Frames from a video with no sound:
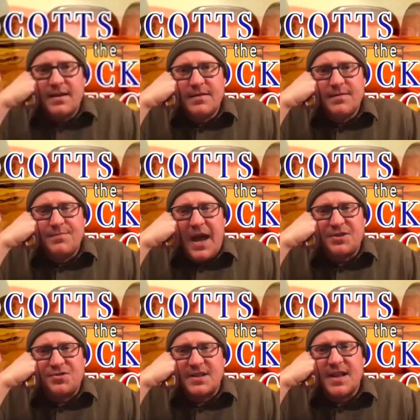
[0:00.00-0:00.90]

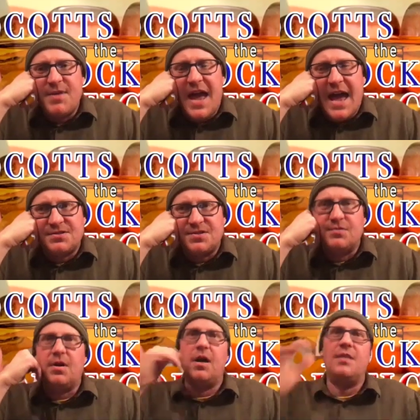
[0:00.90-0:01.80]
Patrick. Let me ask
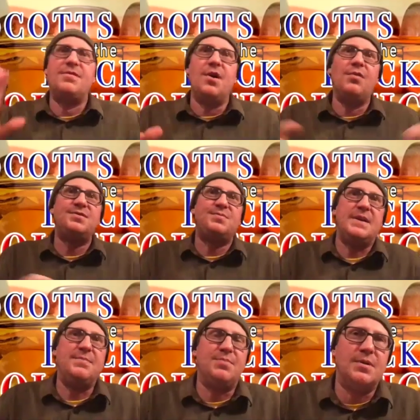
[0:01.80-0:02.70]
you: of those
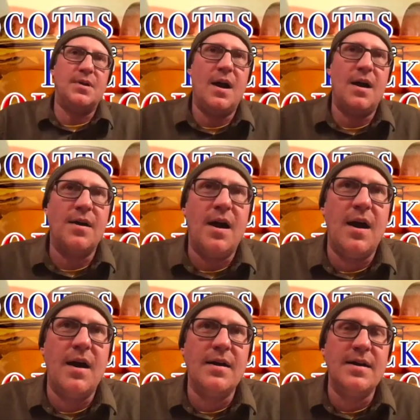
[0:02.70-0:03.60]
people,
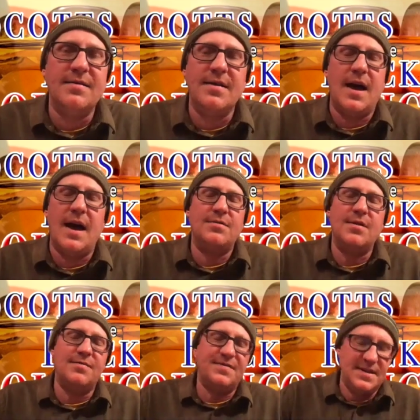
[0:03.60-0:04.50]
I don't
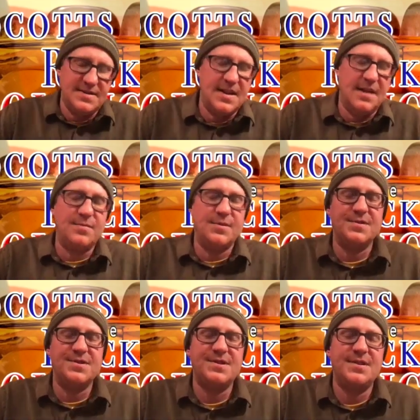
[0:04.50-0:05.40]
know if these
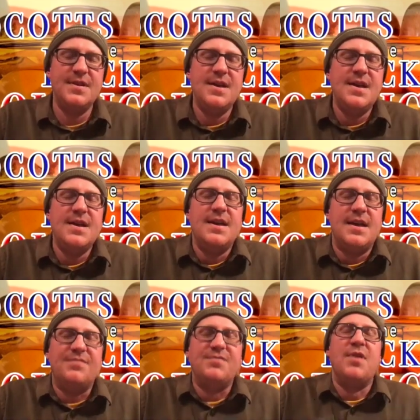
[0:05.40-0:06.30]
numbers,
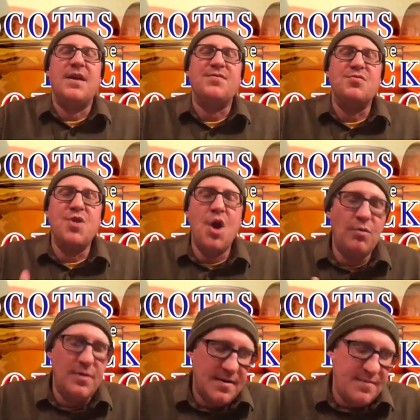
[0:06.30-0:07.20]
if you know
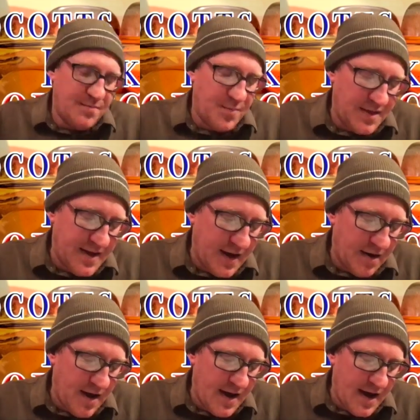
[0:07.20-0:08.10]
them, but
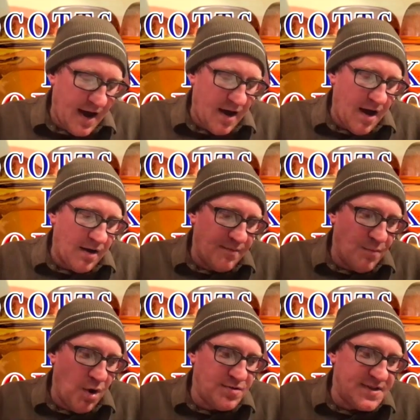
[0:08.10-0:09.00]
are
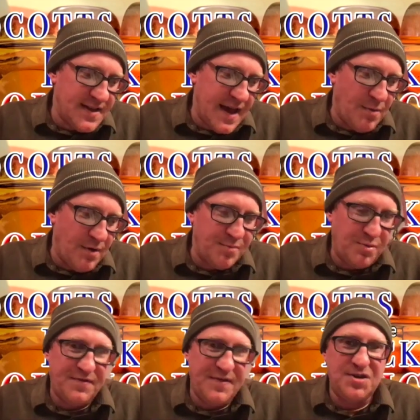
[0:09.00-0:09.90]
most of them of the
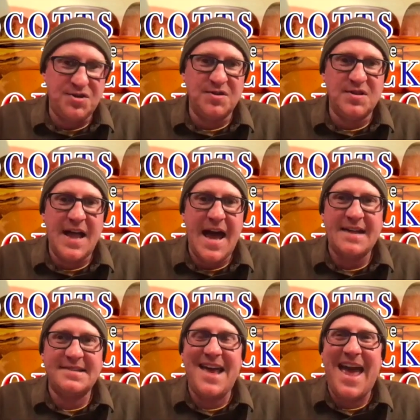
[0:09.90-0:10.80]
professional
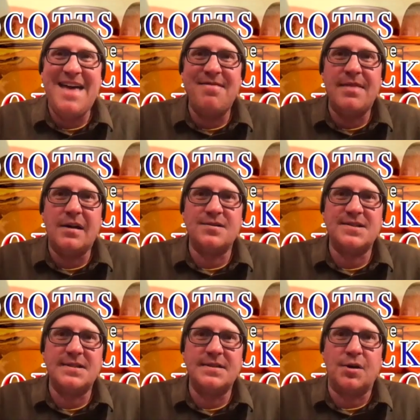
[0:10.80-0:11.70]
class, and
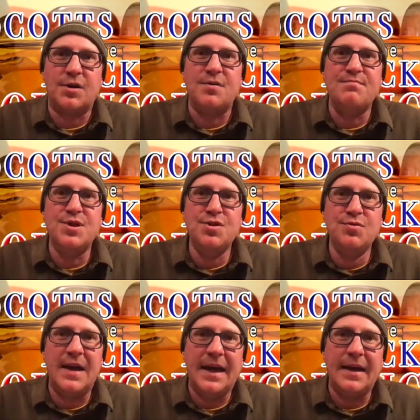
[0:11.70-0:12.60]
they're
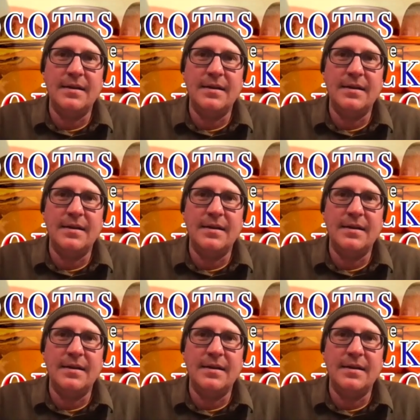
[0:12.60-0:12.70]
commuting